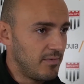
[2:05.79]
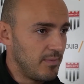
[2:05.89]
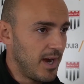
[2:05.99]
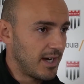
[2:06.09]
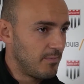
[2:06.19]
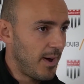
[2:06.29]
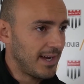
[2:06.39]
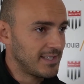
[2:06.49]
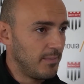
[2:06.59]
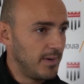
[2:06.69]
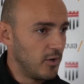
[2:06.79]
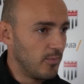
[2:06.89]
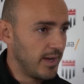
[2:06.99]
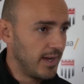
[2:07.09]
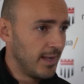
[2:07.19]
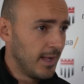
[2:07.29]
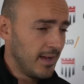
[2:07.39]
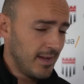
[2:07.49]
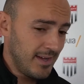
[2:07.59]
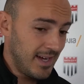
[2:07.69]
we better compact up a little bit
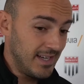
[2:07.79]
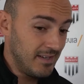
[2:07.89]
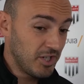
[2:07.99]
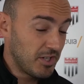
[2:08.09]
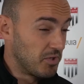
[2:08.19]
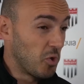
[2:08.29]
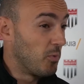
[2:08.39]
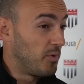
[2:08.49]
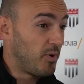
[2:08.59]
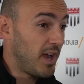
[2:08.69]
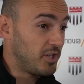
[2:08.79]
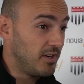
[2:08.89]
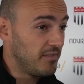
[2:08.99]
and just absorb the pressure.